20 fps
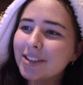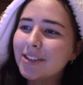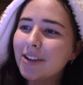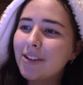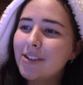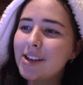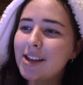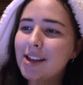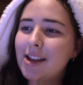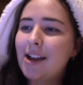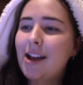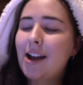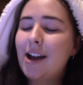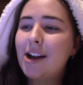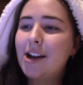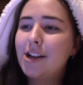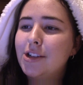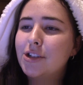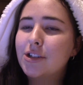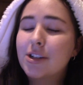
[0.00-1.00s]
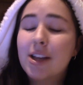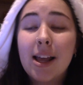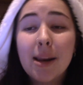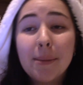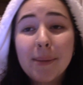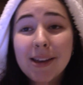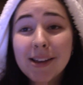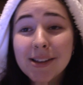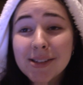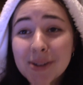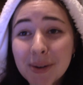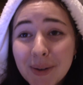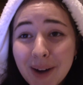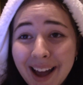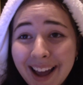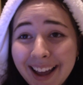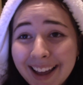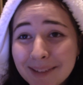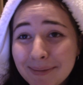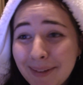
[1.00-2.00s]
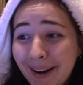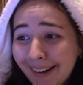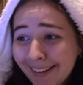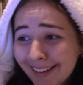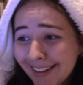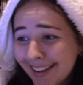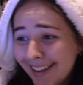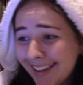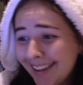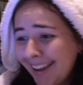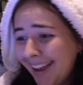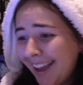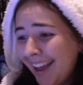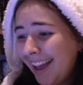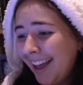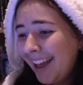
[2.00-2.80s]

is only 100 kilometers away apparently.